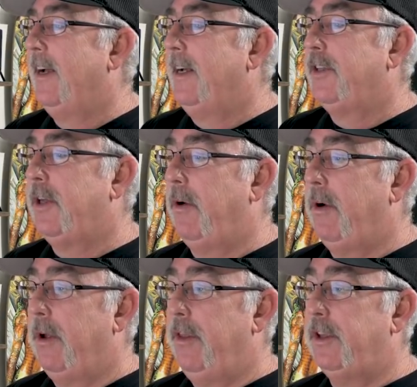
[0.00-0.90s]
So
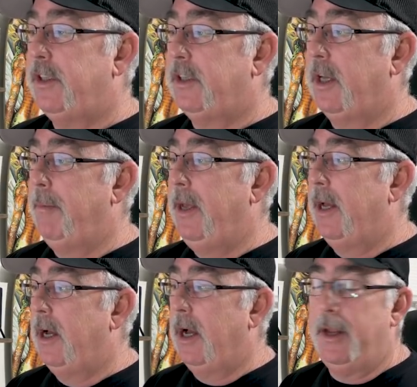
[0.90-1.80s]
this is going to be
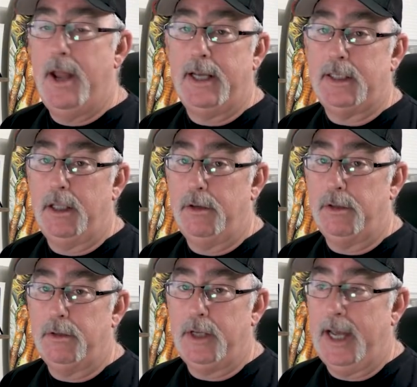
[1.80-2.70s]
a nice
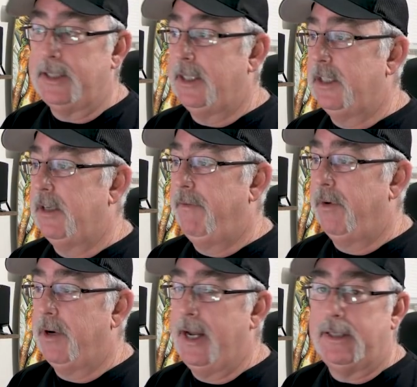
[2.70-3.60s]
little gas station
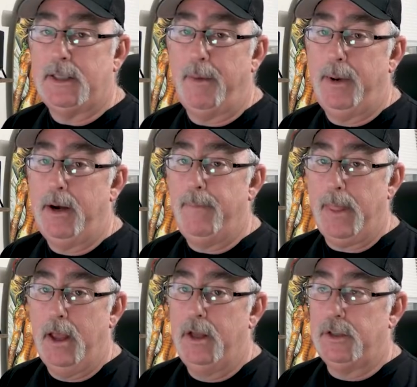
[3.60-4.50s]
for a gas stop here.
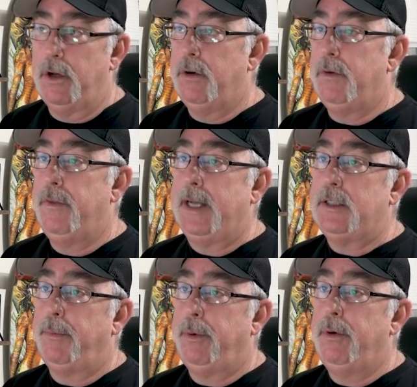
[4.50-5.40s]
So that's
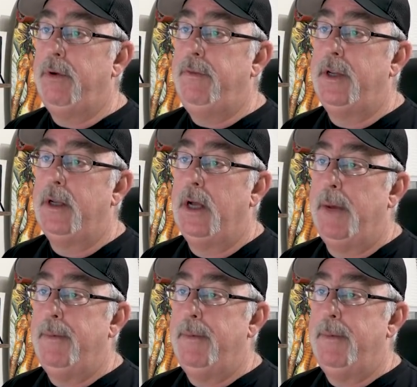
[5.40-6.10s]
approved. I'm